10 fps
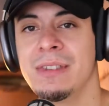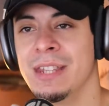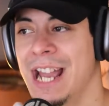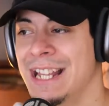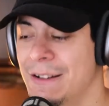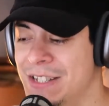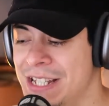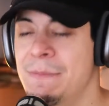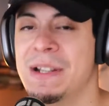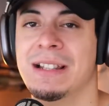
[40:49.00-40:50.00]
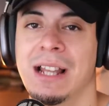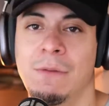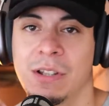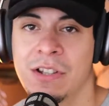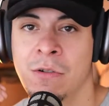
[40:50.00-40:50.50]
And the deepest
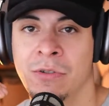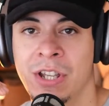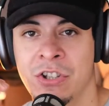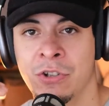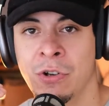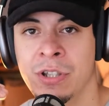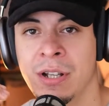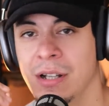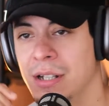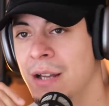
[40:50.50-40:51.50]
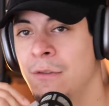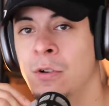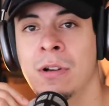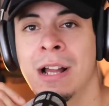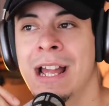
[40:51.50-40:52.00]
level is called the Sod
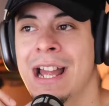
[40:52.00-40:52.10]
level,